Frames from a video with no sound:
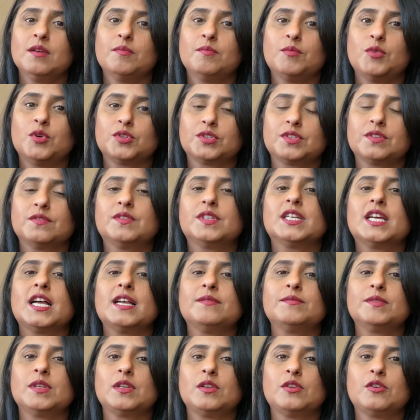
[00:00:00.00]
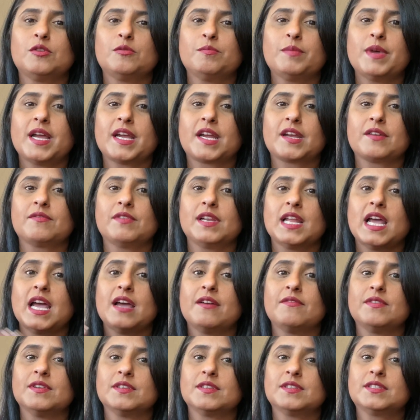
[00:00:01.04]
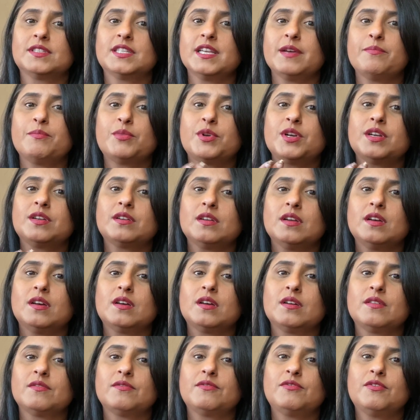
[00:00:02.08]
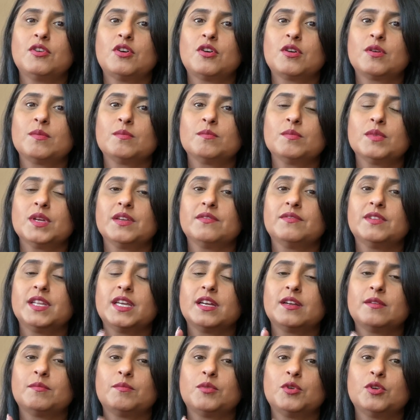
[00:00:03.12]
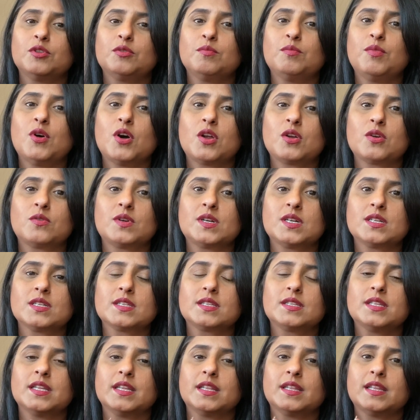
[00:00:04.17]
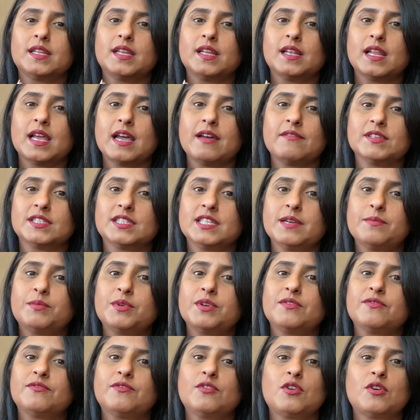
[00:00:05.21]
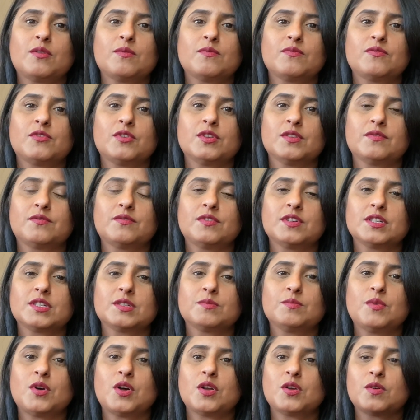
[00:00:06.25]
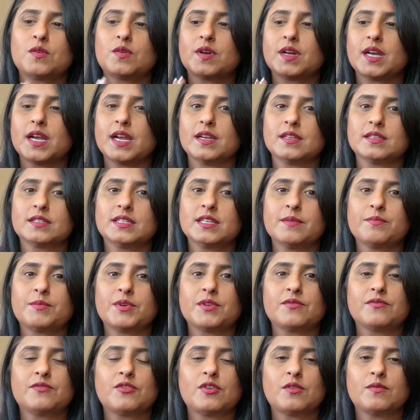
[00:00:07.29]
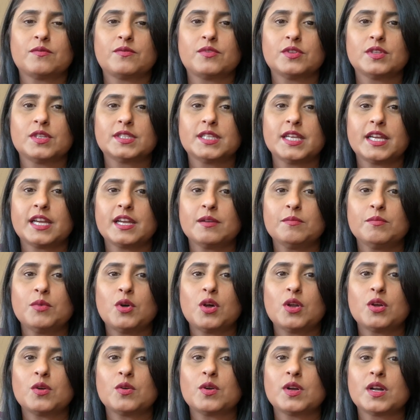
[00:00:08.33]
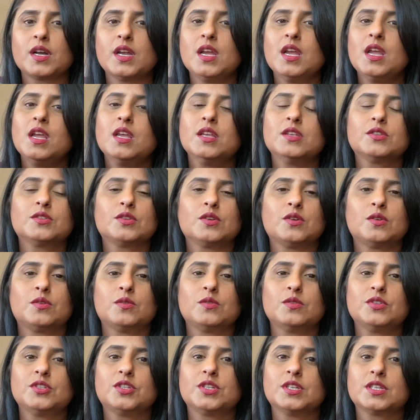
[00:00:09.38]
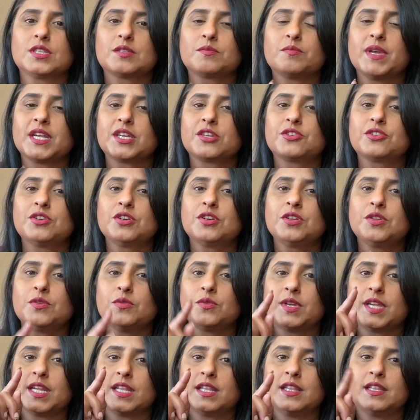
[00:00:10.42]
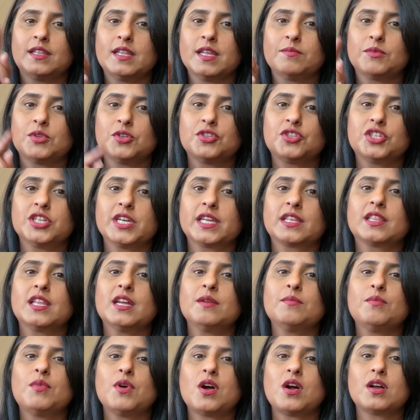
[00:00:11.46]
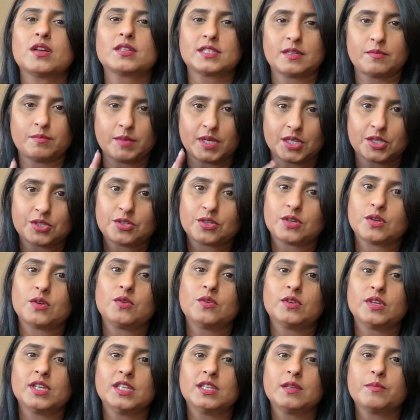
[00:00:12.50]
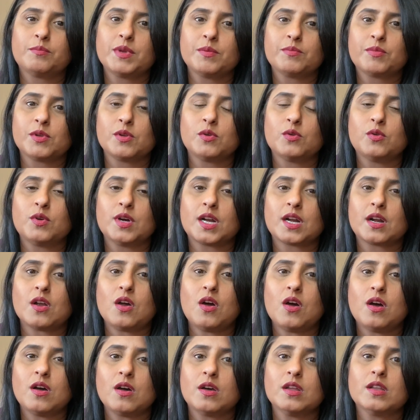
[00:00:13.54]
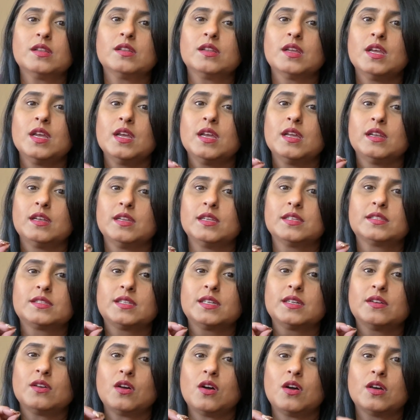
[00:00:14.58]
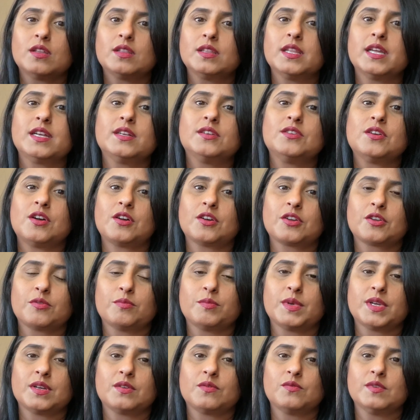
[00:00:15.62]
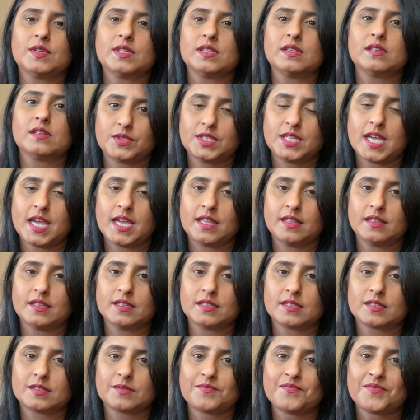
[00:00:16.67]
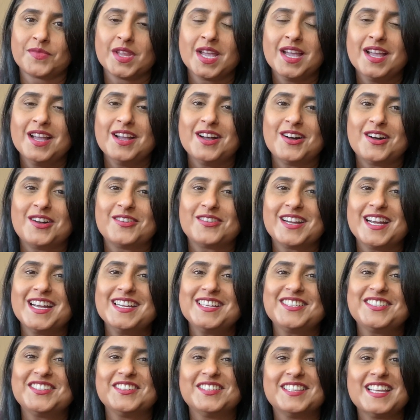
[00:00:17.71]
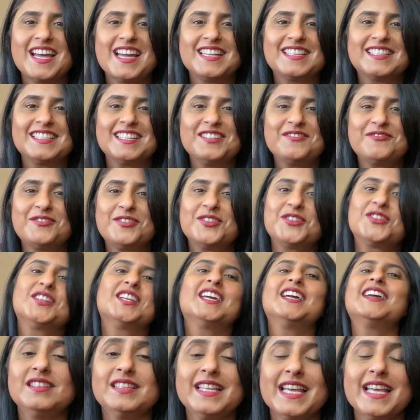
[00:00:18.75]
Most of the time the loan packet will have a separate form. If they are both borrowers, then they'll have a separate form for the first borrower and a separate form for the second borrower. So just make sure you get them to check that box and make sure only the people who are on listed on that document will sign this. Alright, so that's it for today.